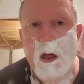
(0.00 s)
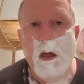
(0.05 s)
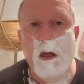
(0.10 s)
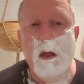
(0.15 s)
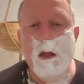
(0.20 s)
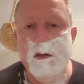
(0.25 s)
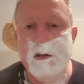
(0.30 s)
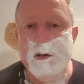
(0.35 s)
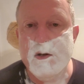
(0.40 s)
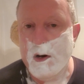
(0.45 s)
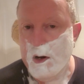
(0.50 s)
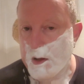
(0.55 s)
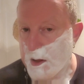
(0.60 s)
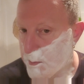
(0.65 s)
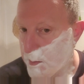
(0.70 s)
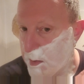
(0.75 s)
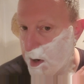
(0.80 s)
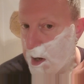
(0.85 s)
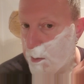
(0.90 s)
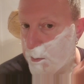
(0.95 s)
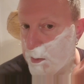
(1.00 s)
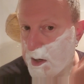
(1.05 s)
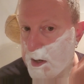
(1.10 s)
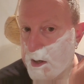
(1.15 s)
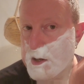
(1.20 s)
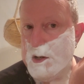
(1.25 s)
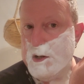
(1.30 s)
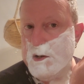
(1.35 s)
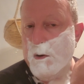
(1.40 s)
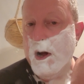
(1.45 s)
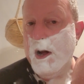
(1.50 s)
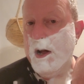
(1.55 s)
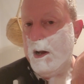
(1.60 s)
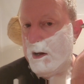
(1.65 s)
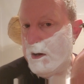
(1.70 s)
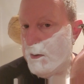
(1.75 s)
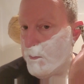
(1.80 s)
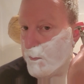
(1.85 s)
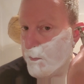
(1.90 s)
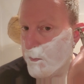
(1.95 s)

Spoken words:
It's on at the moment in Australia.